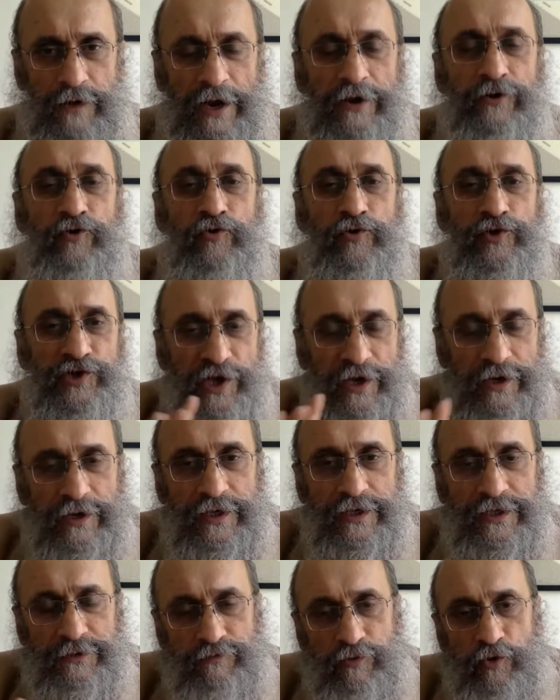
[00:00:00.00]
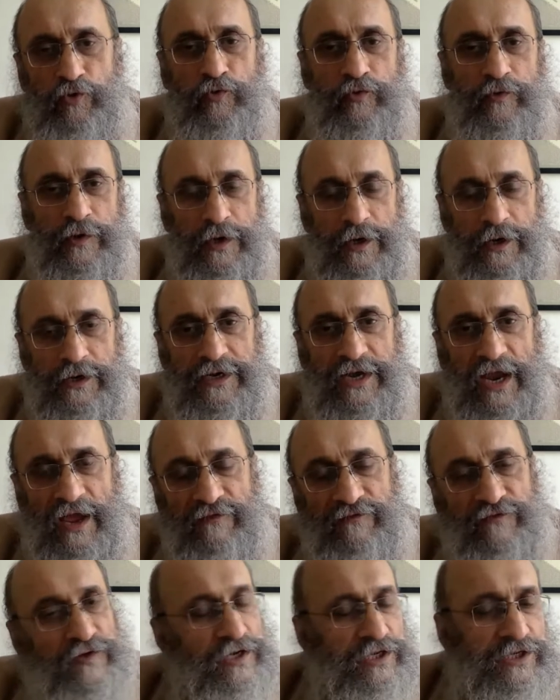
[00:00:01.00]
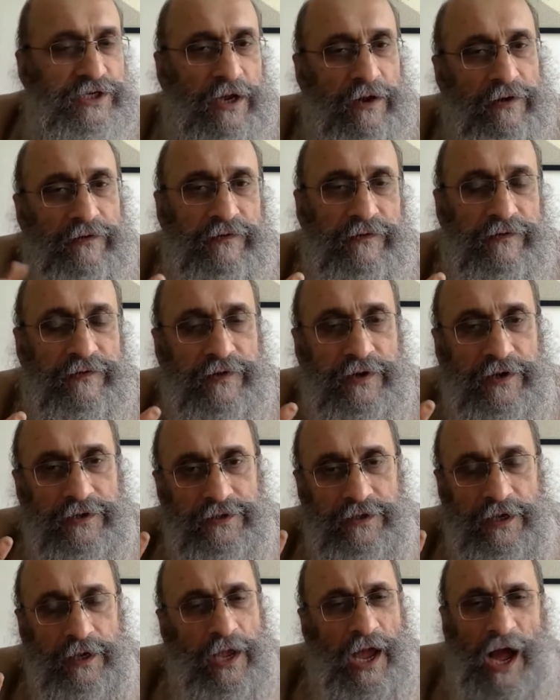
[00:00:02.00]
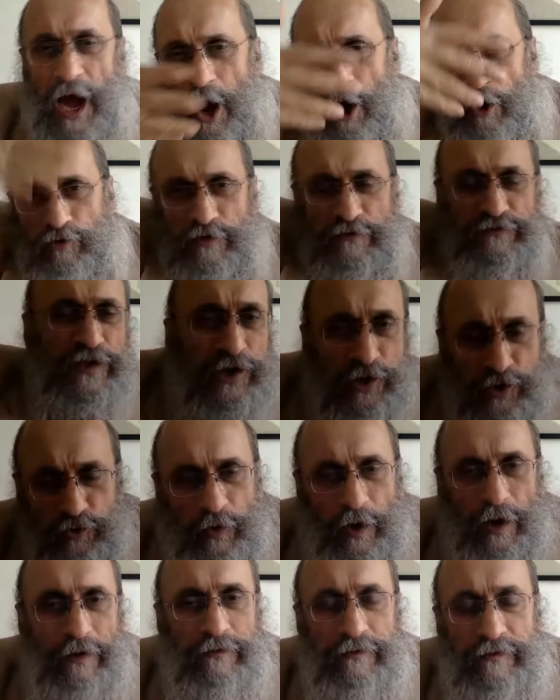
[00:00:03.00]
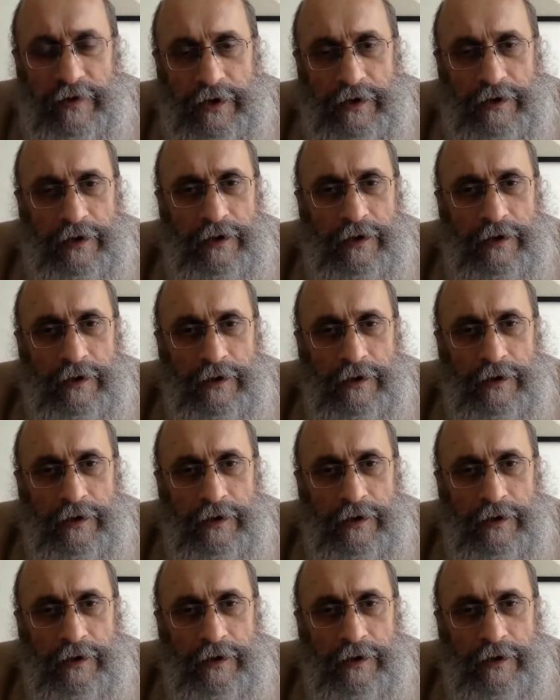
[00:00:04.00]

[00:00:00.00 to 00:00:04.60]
heterogeneous, plural, diverse countries out of the 200